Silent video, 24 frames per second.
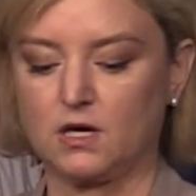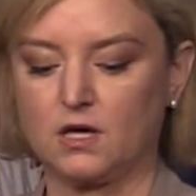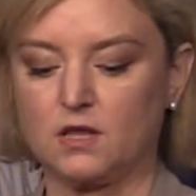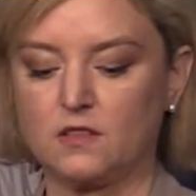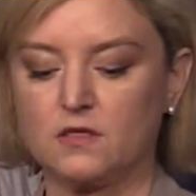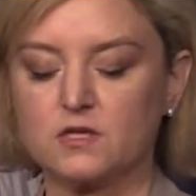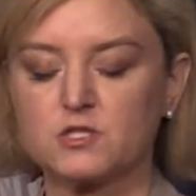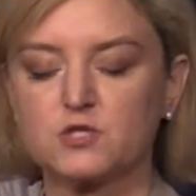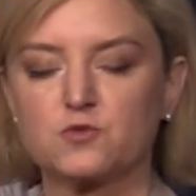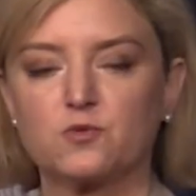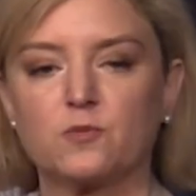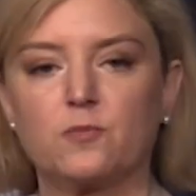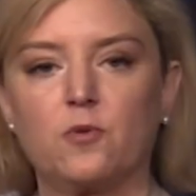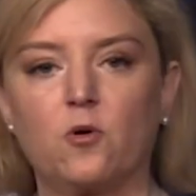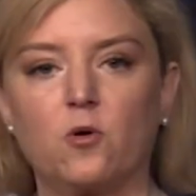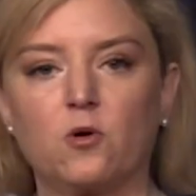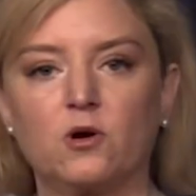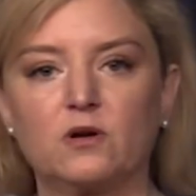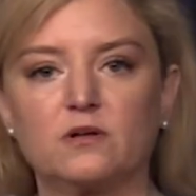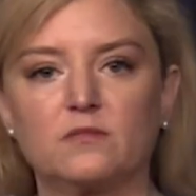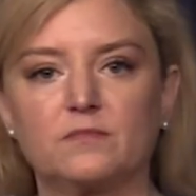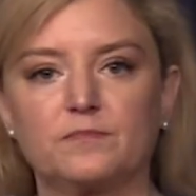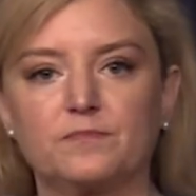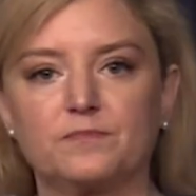This
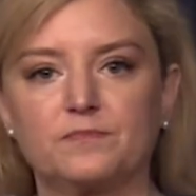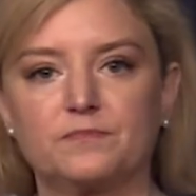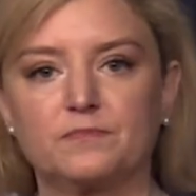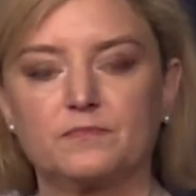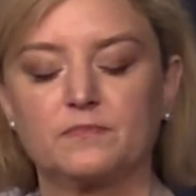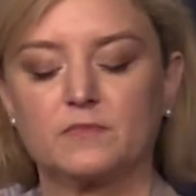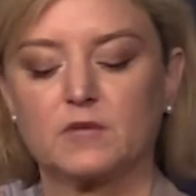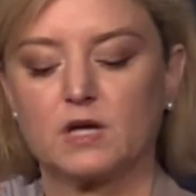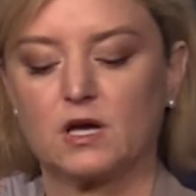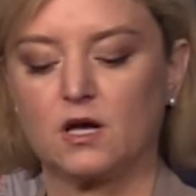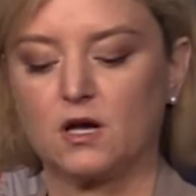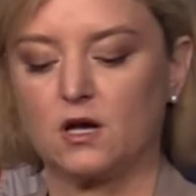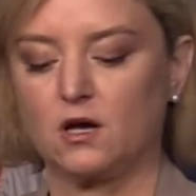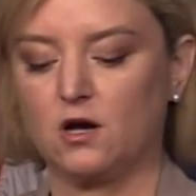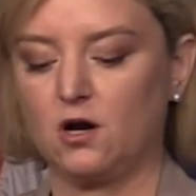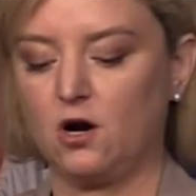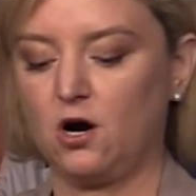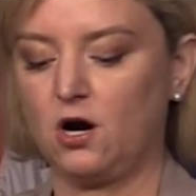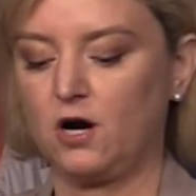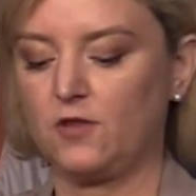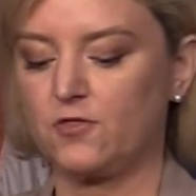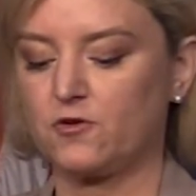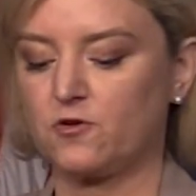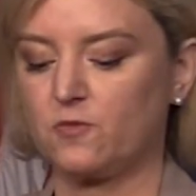report,
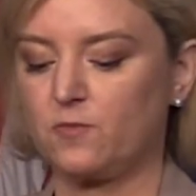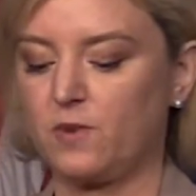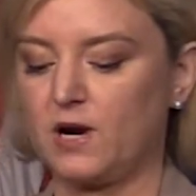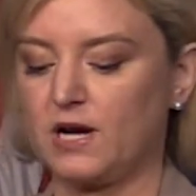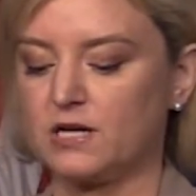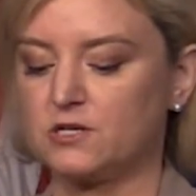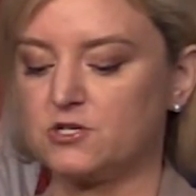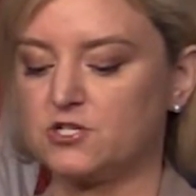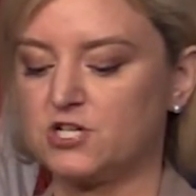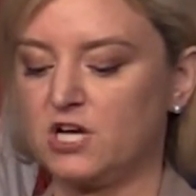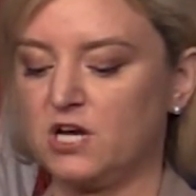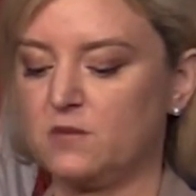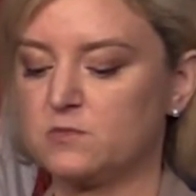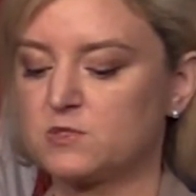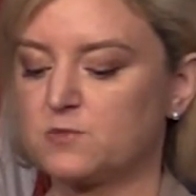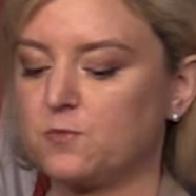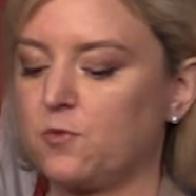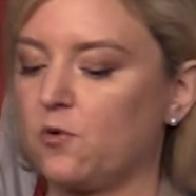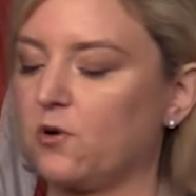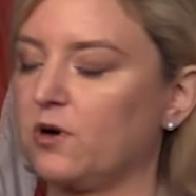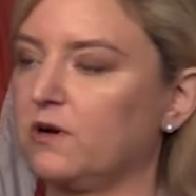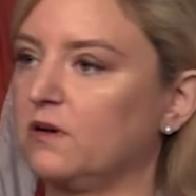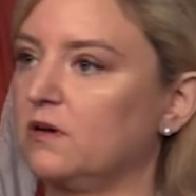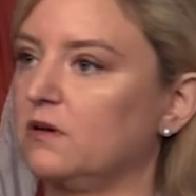authored by James
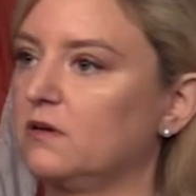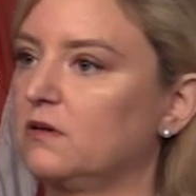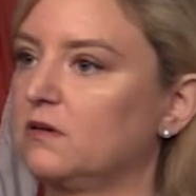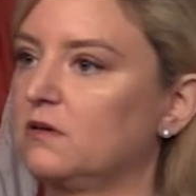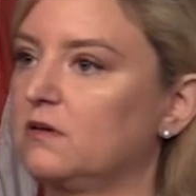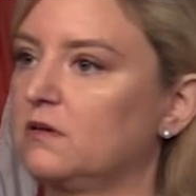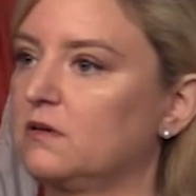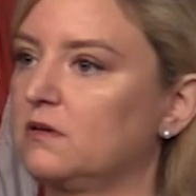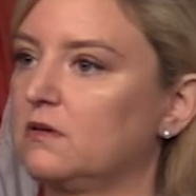Borden,